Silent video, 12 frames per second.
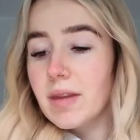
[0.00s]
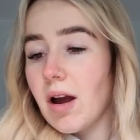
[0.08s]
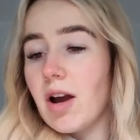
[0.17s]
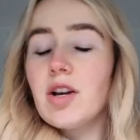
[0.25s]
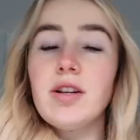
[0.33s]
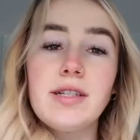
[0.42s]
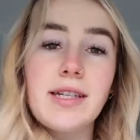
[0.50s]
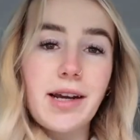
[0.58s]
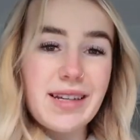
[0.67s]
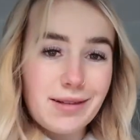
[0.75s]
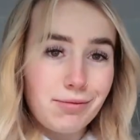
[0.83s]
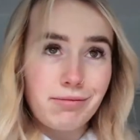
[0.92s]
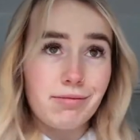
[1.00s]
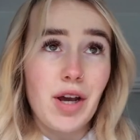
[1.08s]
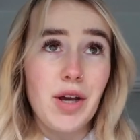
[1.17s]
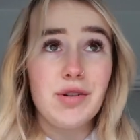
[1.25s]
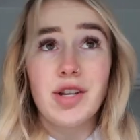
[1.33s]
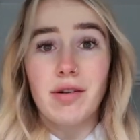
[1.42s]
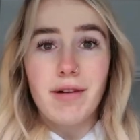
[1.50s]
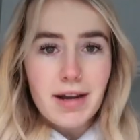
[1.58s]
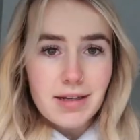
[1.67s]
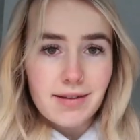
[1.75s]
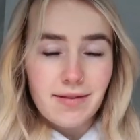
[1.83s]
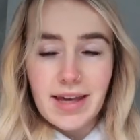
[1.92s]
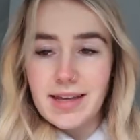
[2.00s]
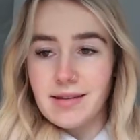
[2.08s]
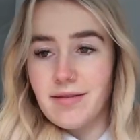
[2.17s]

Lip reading: I couldn't tell you who directs these